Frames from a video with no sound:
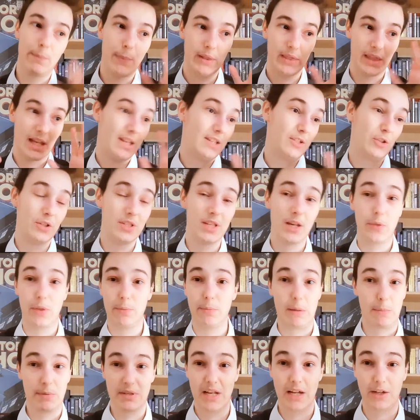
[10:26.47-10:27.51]
But then it turns out the
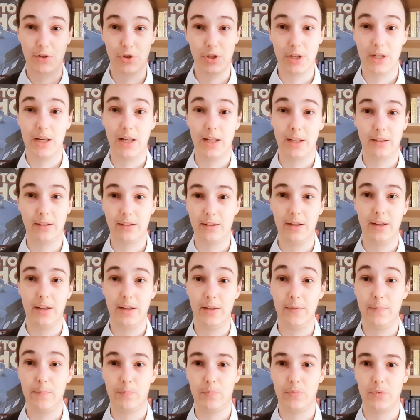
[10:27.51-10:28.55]
meep is actually like a
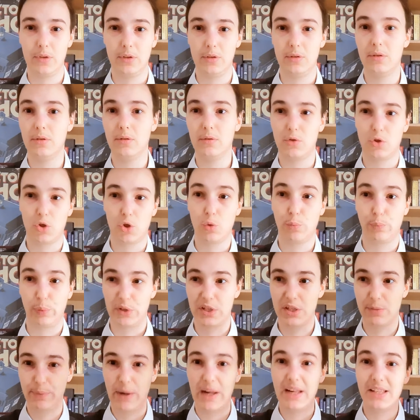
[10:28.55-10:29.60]
um, super
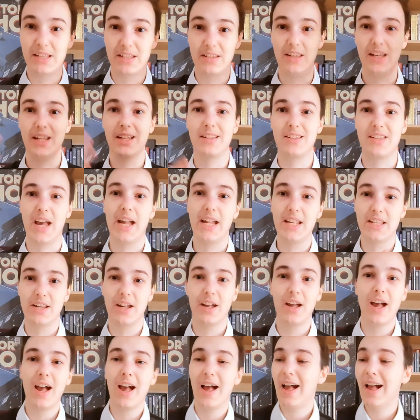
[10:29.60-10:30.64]
space
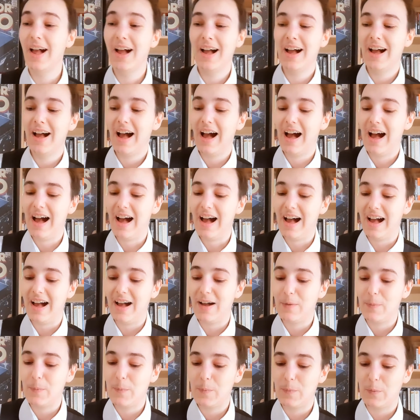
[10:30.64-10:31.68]
dictator,
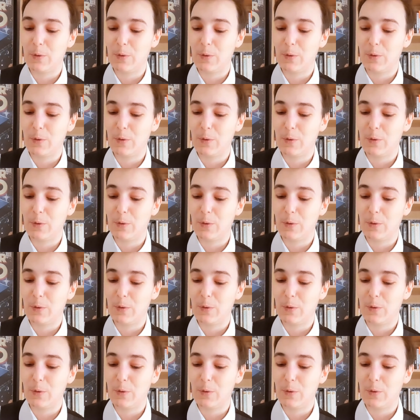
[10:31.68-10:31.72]
um,